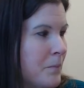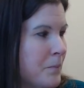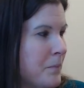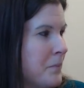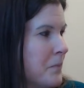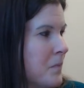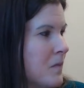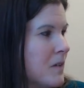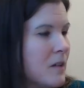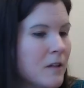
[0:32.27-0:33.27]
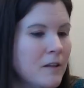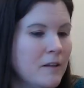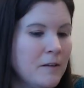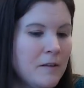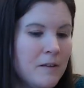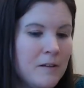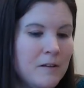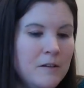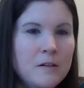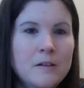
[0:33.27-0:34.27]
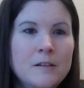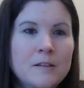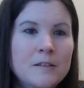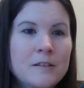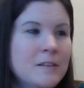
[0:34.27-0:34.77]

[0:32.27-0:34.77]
No words are spoken by the person on screen.